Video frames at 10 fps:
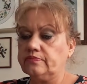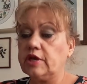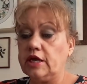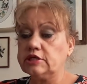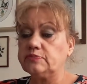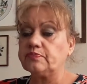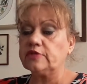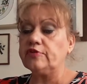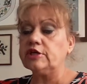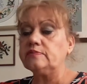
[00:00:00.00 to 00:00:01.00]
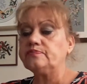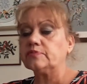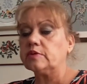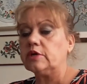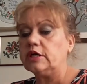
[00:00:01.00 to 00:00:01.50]
Yeah, it is. Vegan.
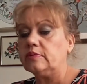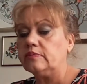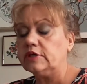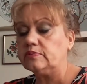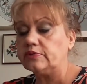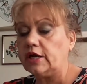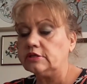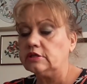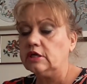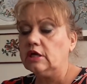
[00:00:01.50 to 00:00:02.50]
Made in Britain.